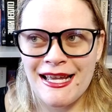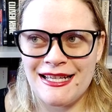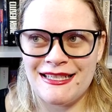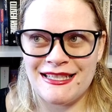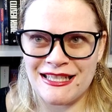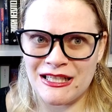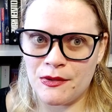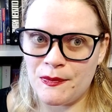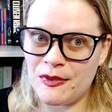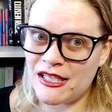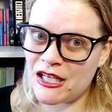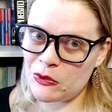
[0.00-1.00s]
Is it going to
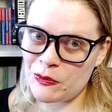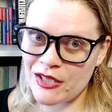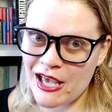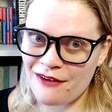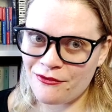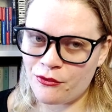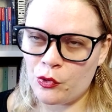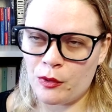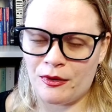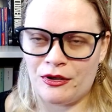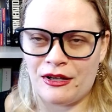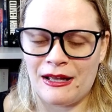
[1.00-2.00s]
be a
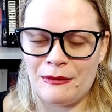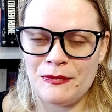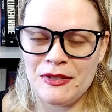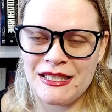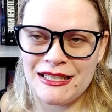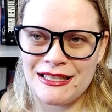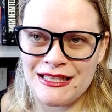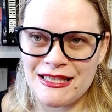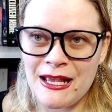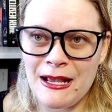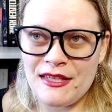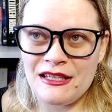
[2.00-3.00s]
platformer game? Because
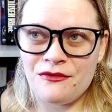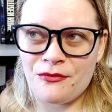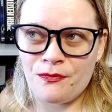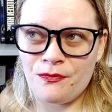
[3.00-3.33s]
the